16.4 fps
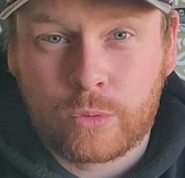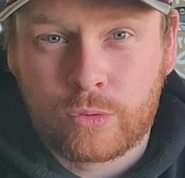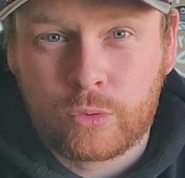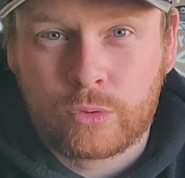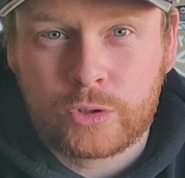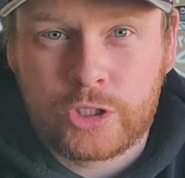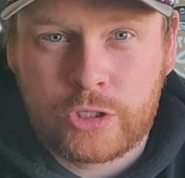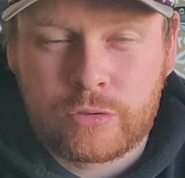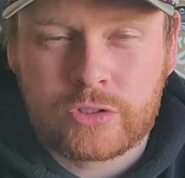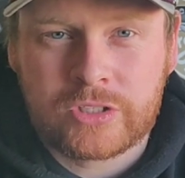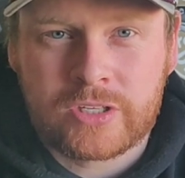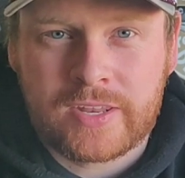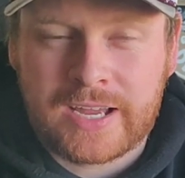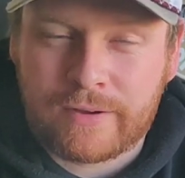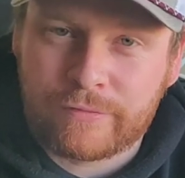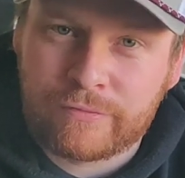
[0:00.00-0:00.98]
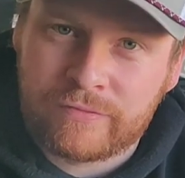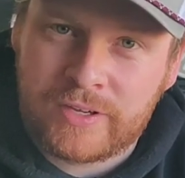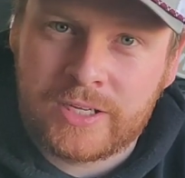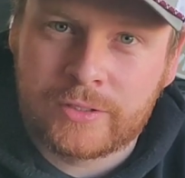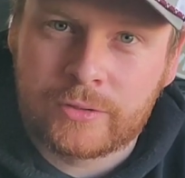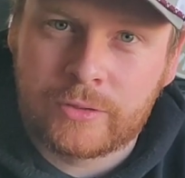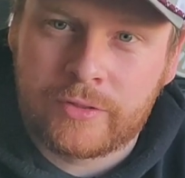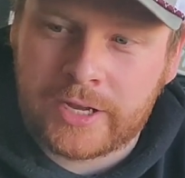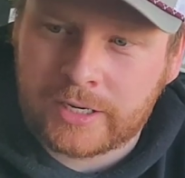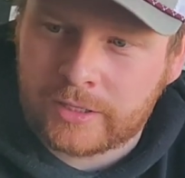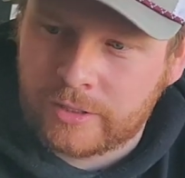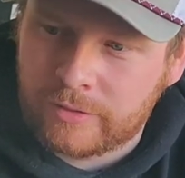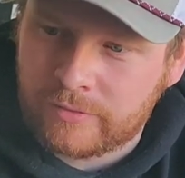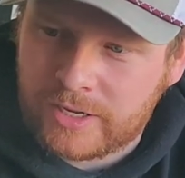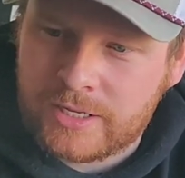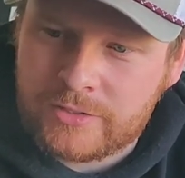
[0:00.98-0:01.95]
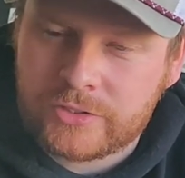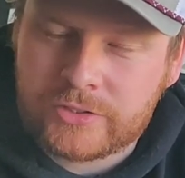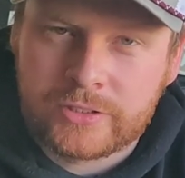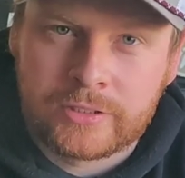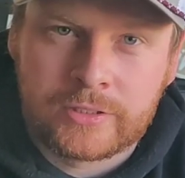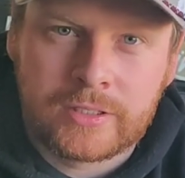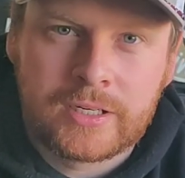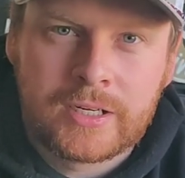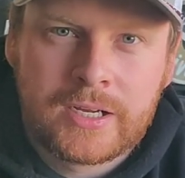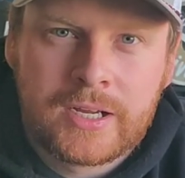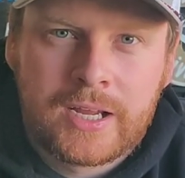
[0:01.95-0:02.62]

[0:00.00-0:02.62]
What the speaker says: we're all used to that feel, that kind of instant